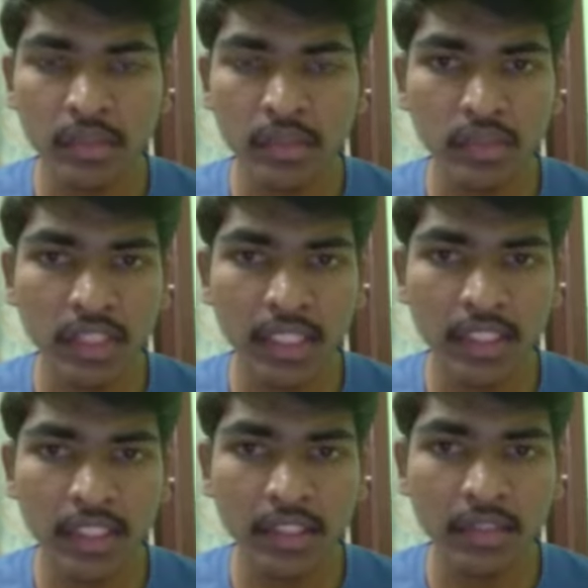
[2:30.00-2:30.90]

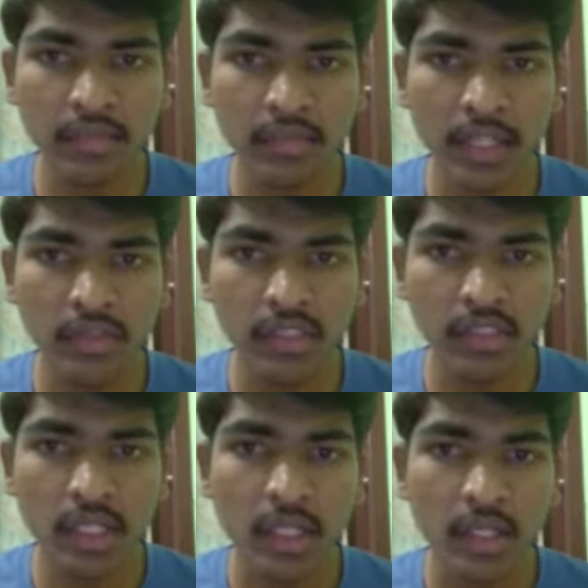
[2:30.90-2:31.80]
entered values
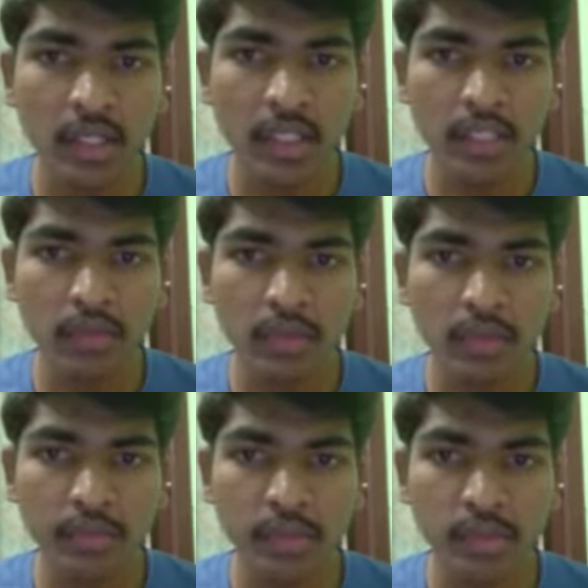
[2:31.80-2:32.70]
equal to
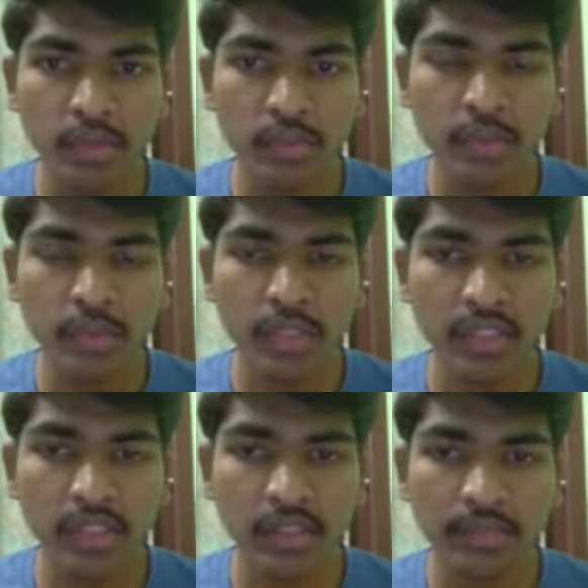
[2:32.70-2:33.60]
mutex.